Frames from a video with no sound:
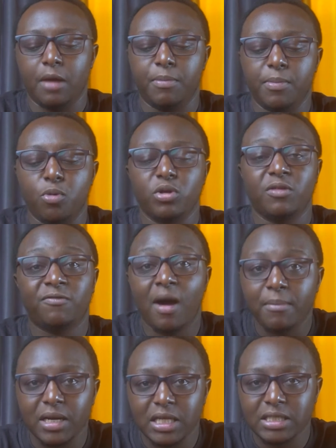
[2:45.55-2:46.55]
people with
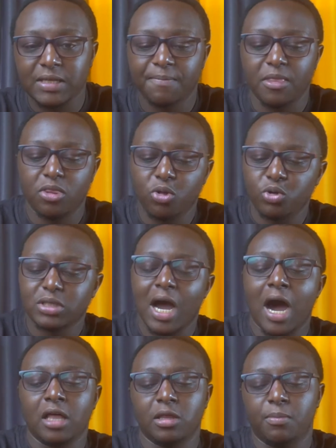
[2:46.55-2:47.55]
families, those
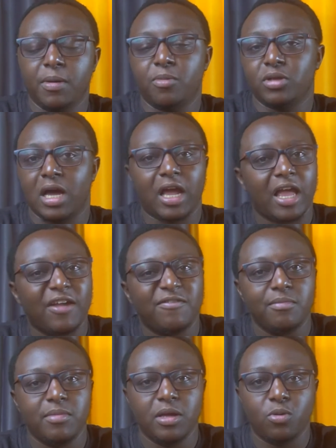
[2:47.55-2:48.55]
are the people that
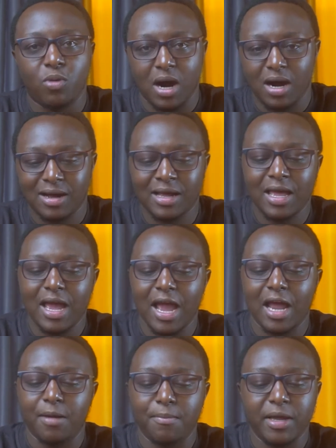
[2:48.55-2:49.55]
gave me work
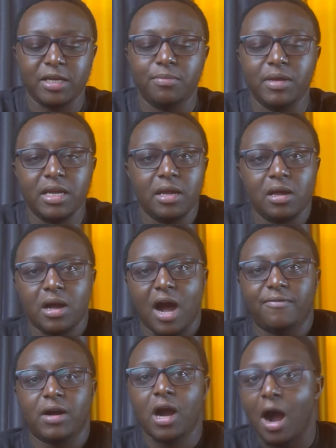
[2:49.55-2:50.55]
and made me
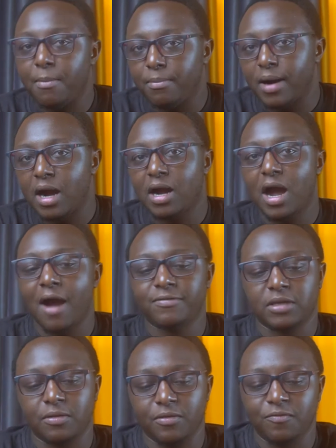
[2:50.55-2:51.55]
have a comeback
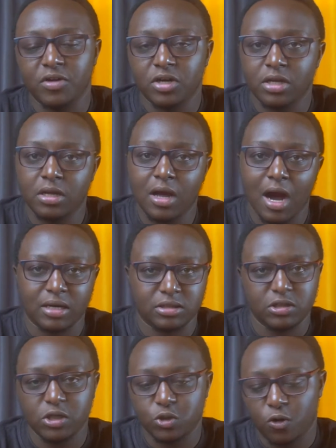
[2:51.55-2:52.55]
after the very hard
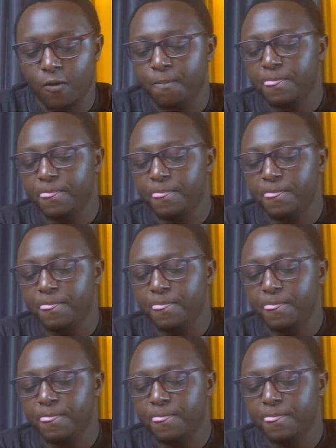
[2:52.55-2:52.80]
season.